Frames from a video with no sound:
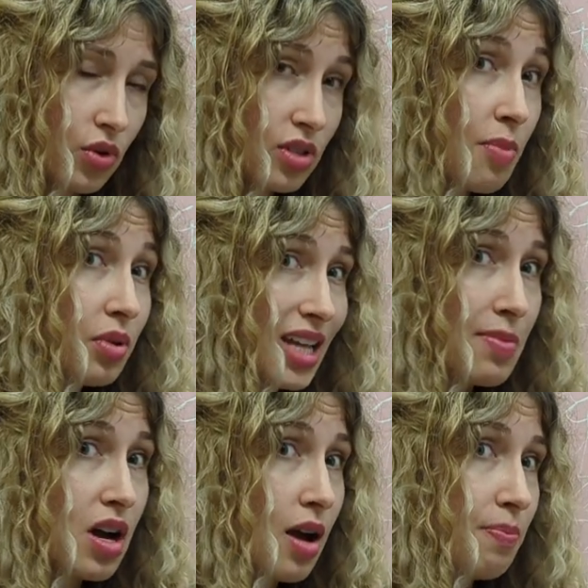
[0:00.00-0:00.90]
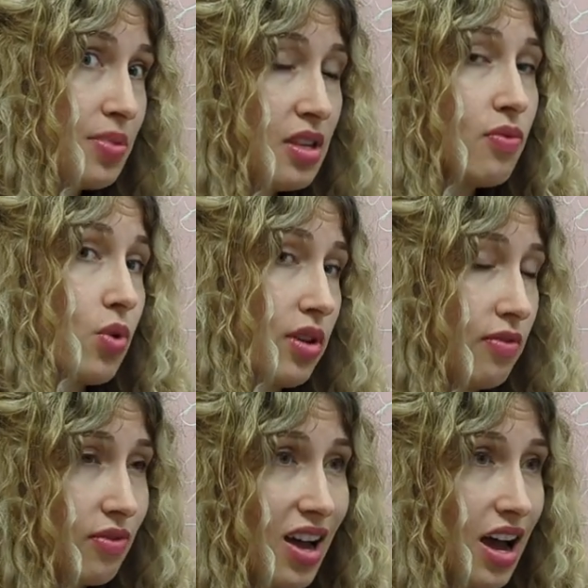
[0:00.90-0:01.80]
For example, Yamaha
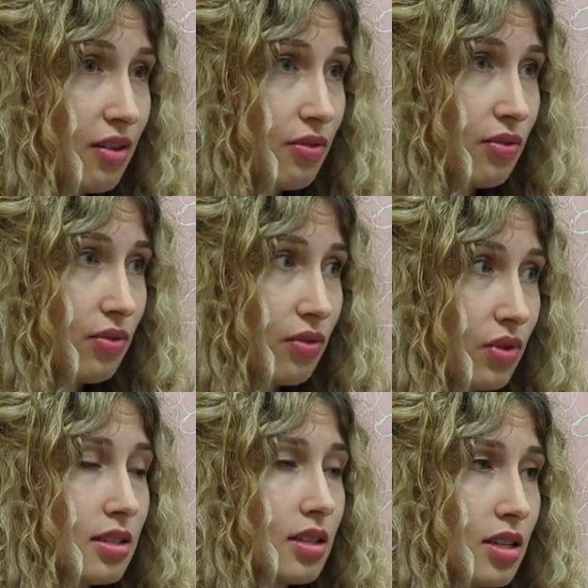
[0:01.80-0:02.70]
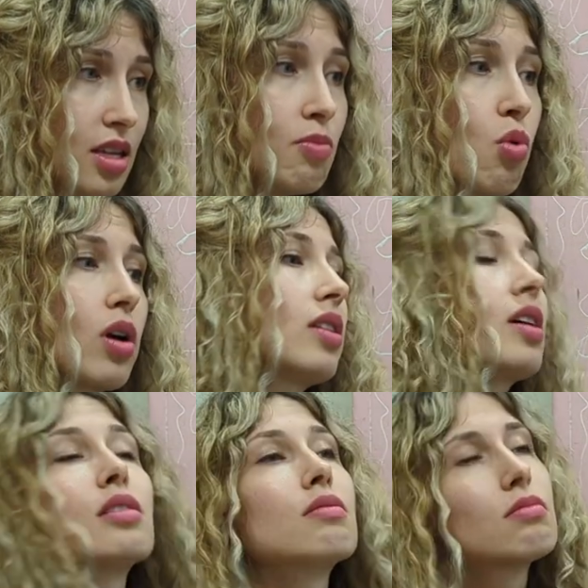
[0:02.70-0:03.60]
P45 is a keyboard
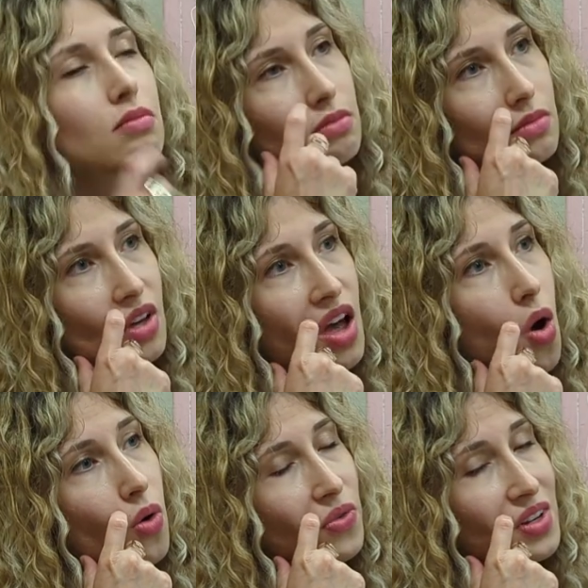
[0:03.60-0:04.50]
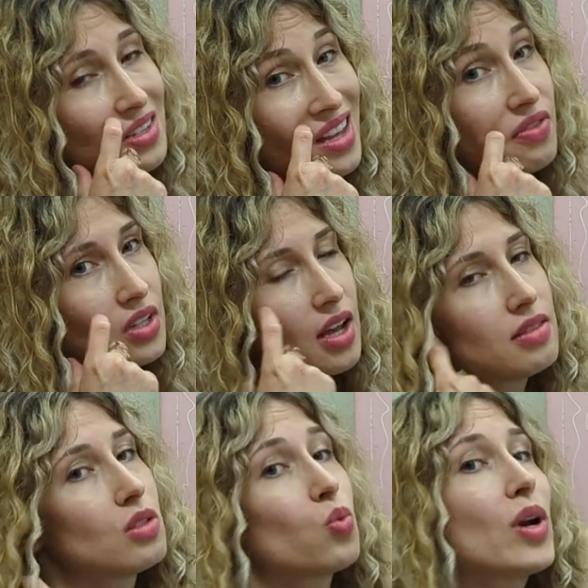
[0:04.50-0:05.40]
that often is
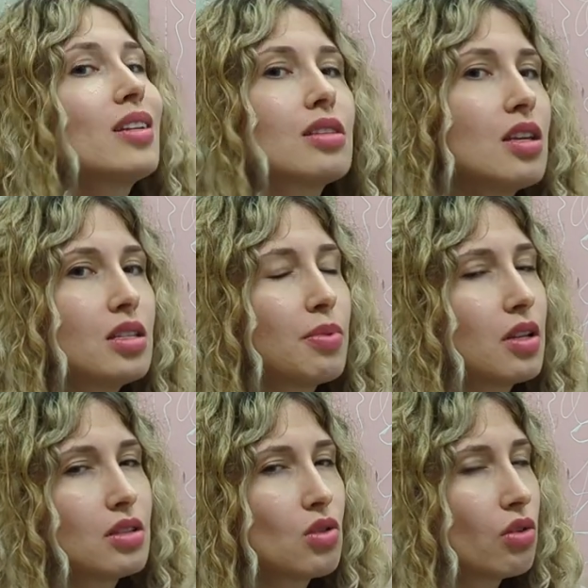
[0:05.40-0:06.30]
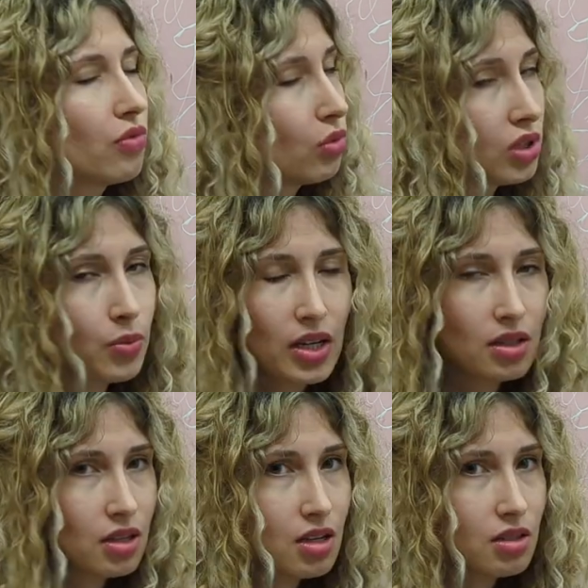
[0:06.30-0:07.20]
advertised as weighted keys, but it's not fully
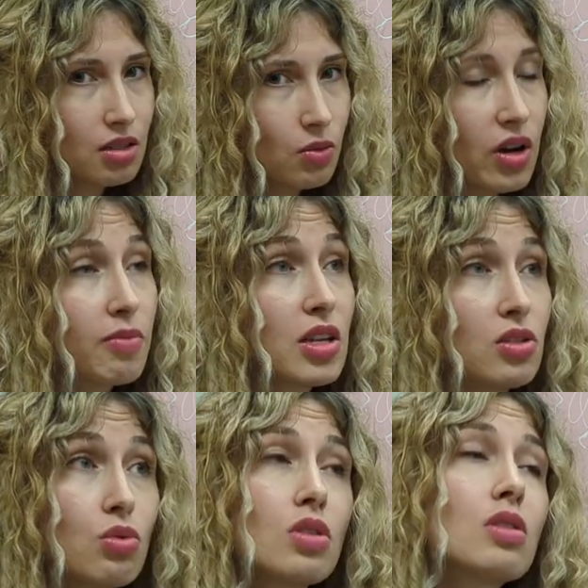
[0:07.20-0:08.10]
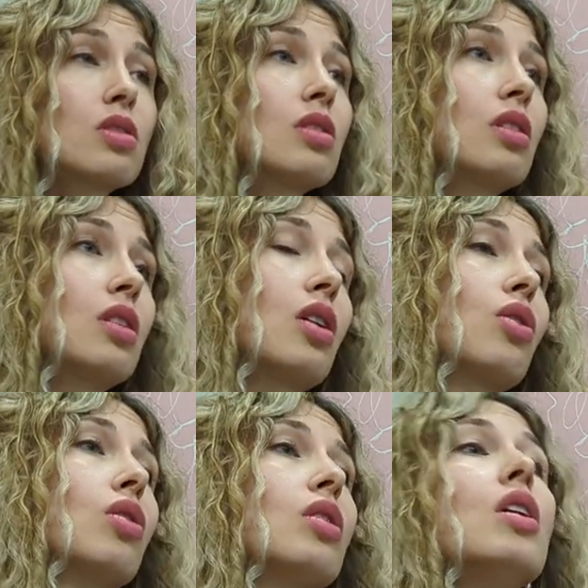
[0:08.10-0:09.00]
weighted keys. One of my students, a young
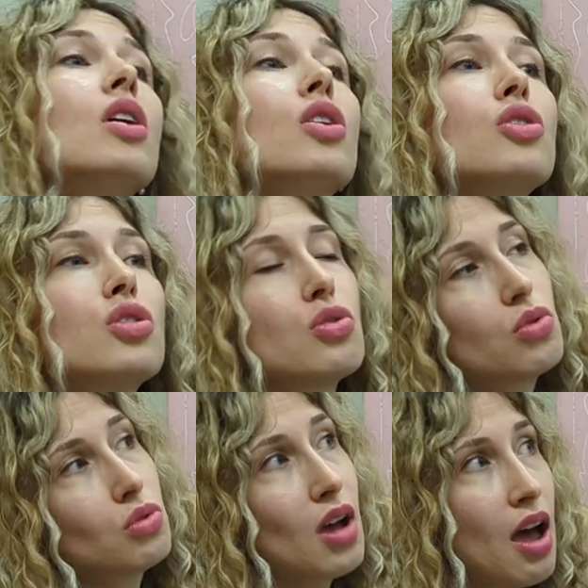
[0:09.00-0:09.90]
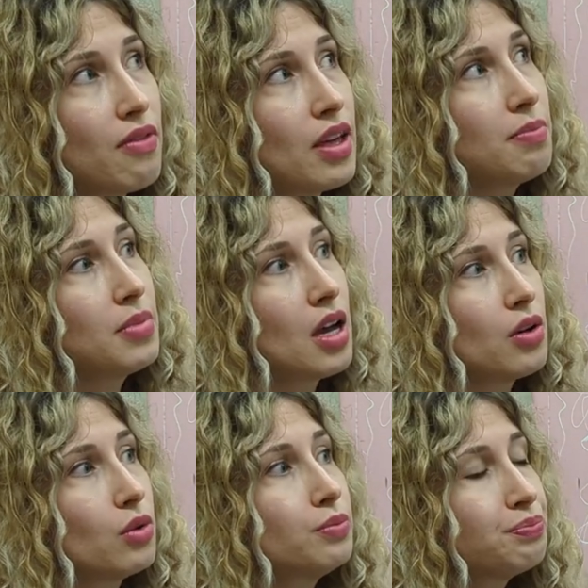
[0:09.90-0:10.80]
girl, she used to have that
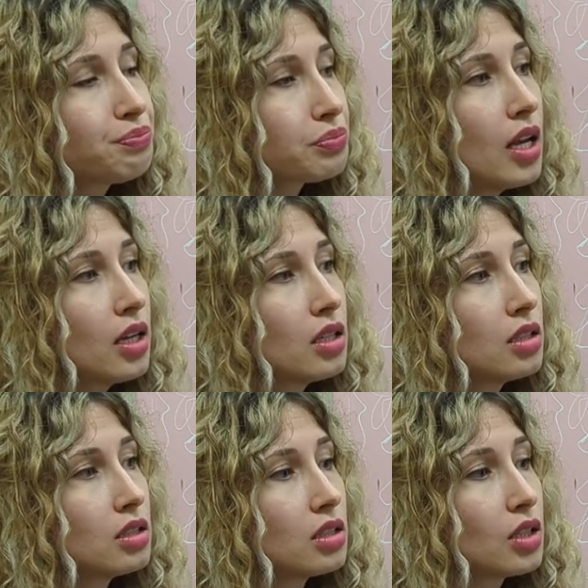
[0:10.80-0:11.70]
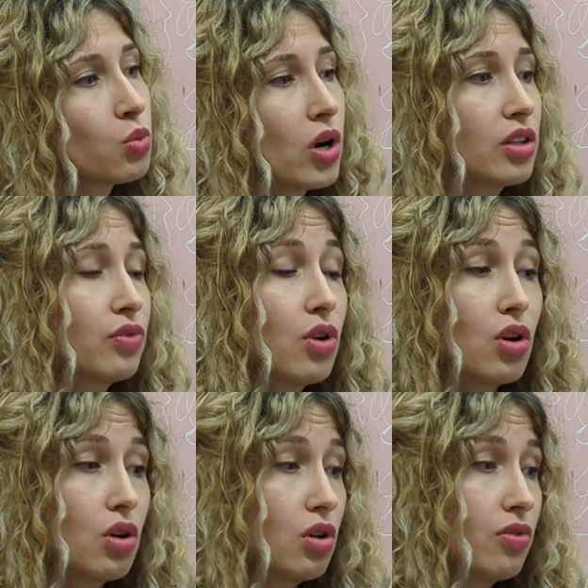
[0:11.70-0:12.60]
piano and it worked for
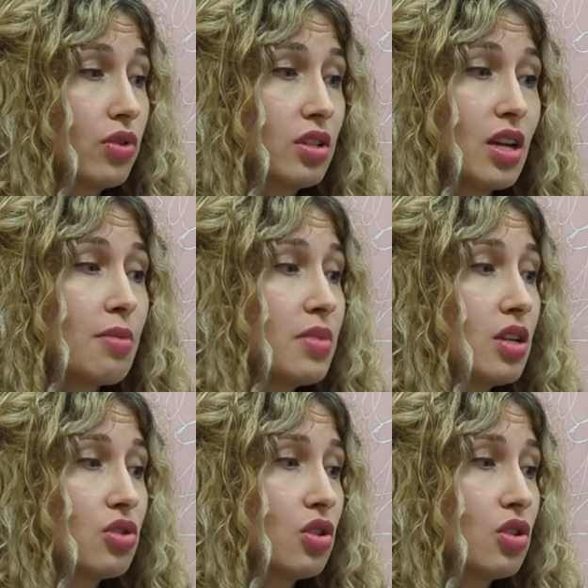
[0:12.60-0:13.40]
her for the time being.